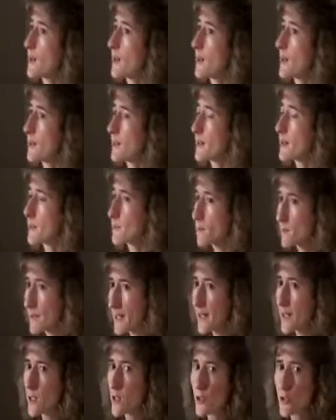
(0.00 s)
on a
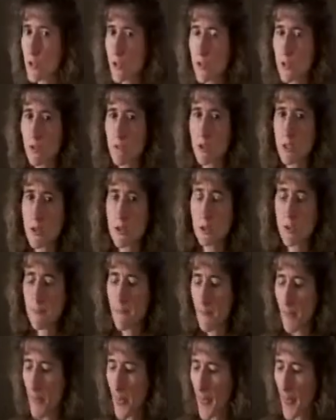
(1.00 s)
regular situation.